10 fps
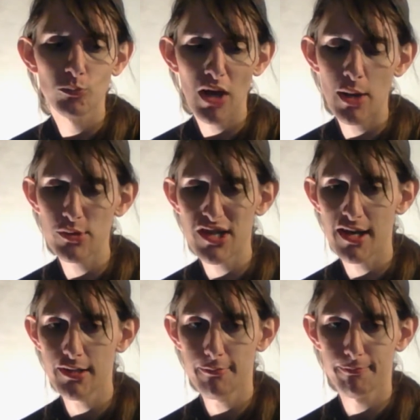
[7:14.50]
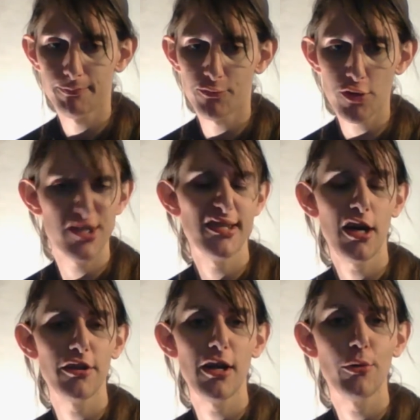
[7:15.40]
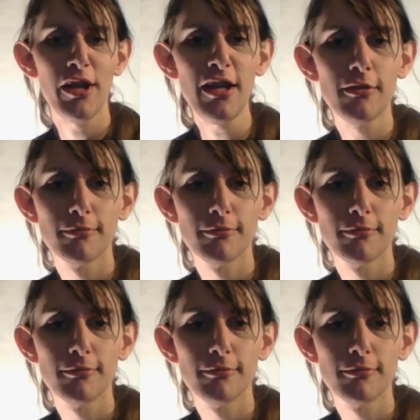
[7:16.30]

I was kind of versatile that way.